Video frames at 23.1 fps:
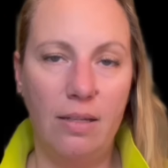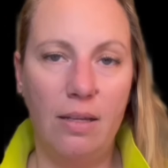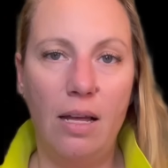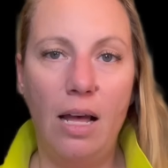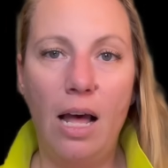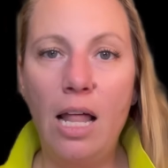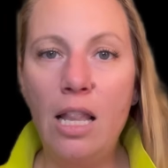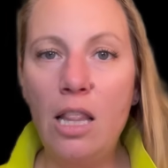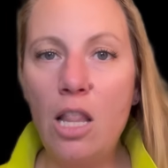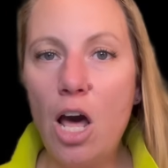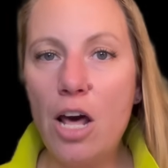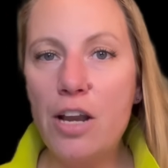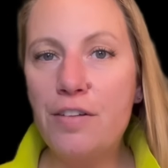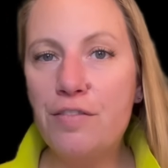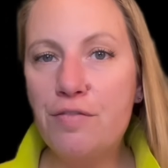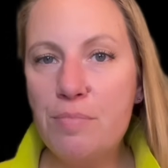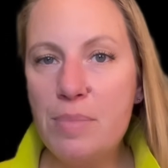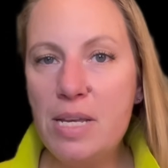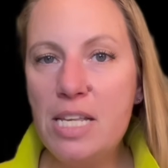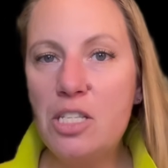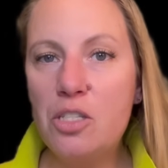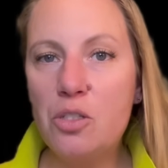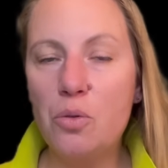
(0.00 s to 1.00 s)
a lot of
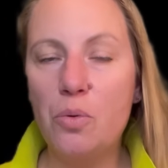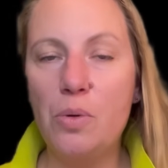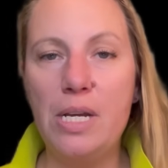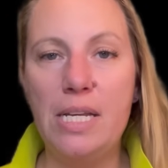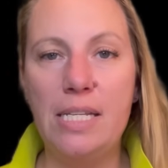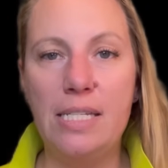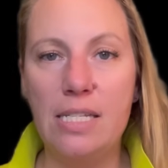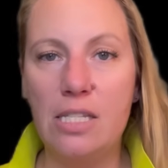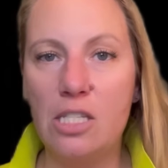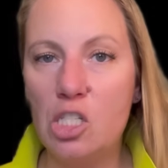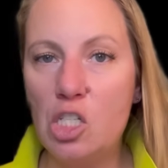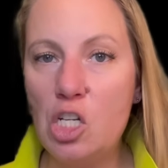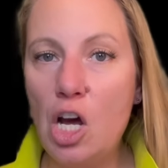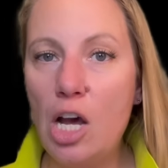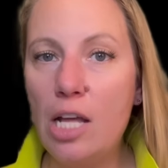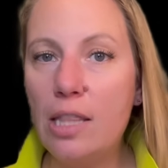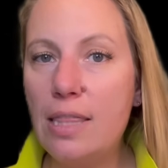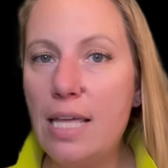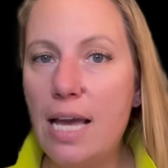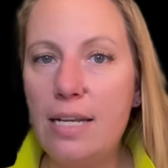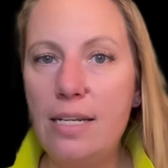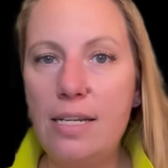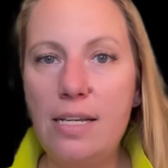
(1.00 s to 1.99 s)
mysteries. It's not
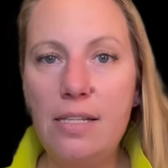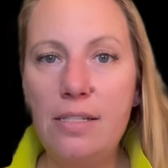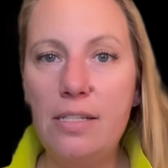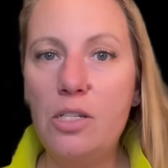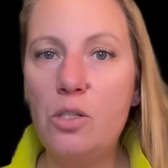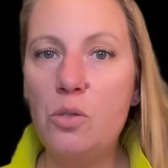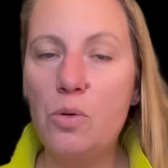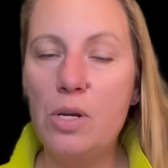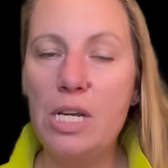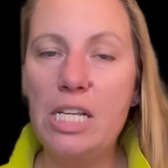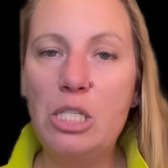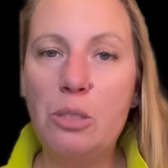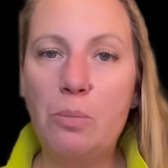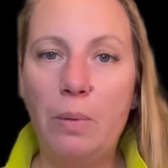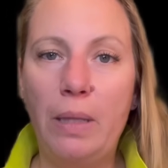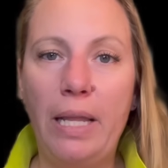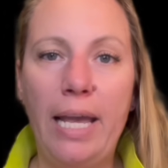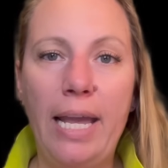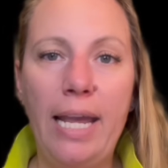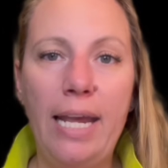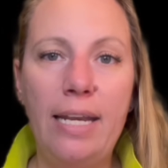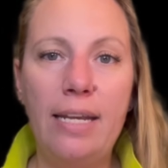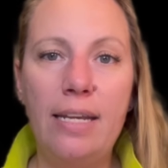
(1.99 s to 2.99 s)
that easy to
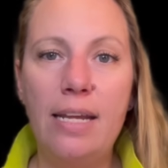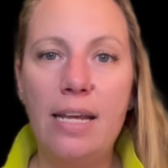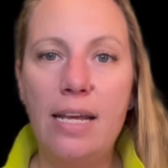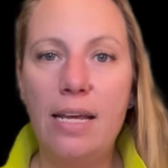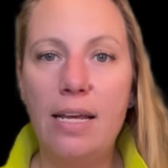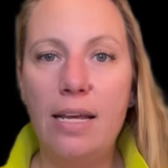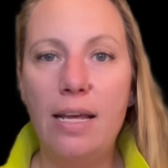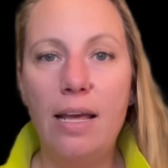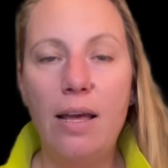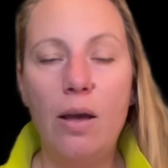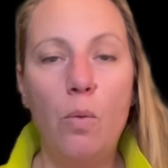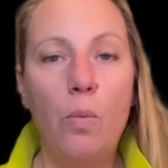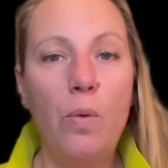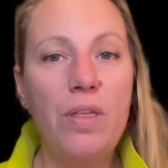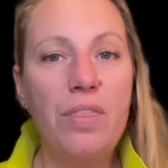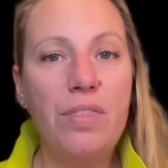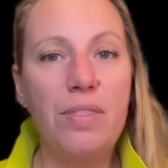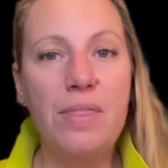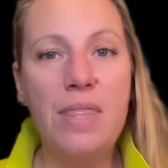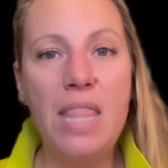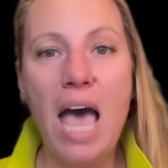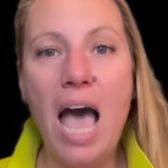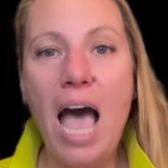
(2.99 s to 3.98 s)
explain with
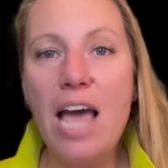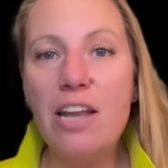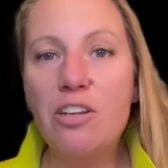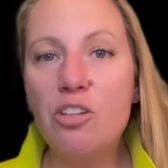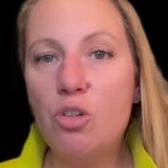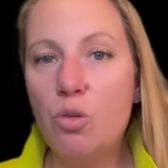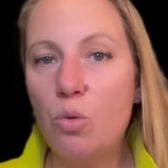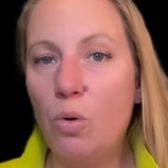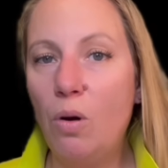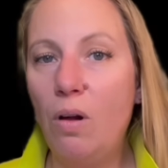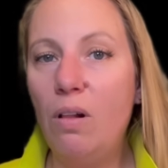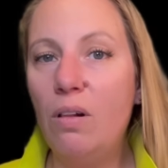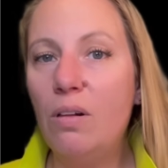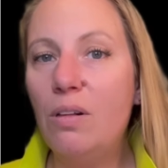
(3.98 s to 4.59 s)
natural